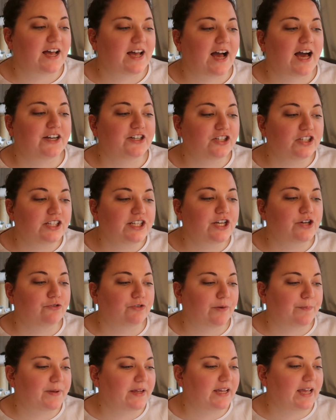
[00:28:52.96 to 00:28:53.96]
This utterly
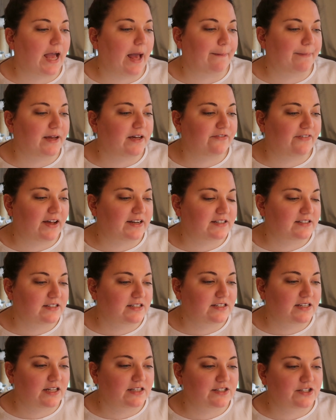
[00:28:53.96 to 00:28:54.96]
gripping epic
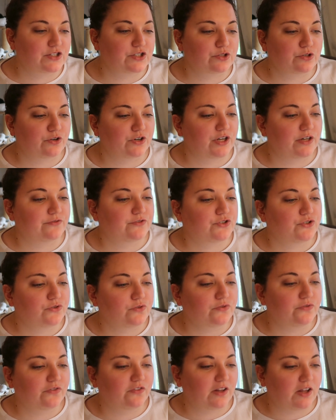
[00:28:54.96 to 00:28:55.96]
fantasy tells the story of
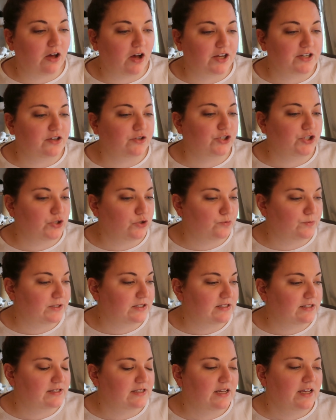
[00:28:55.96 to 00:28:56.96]
two flawed
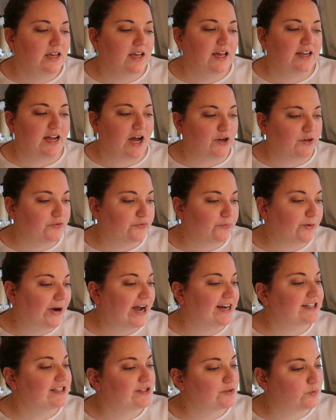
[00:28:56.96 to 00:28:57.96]
humans, an
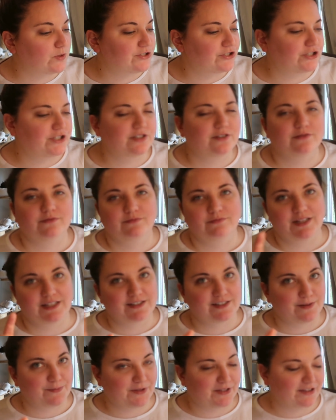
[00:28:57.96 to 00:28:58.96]
out-of-practice wizard,
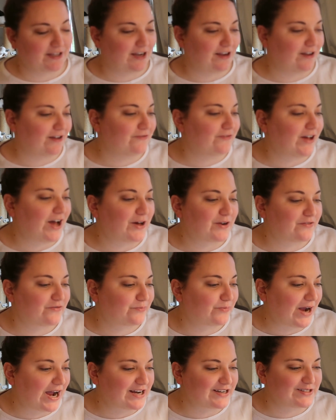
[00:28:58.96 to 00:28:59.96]
that's something that I love,
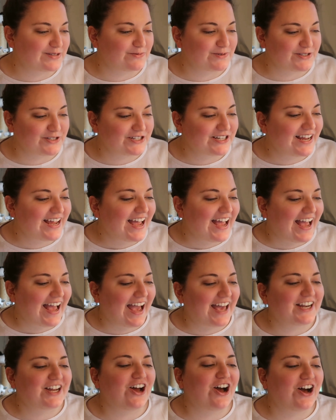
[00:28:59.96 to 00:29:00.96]
out-of-practice wizard,
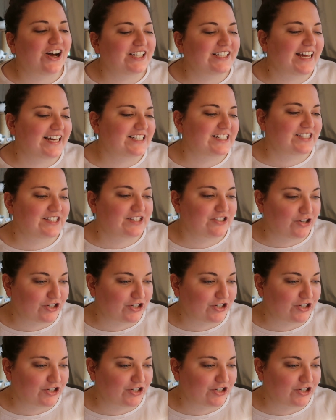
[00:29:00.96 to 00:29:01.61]
and a hot-headed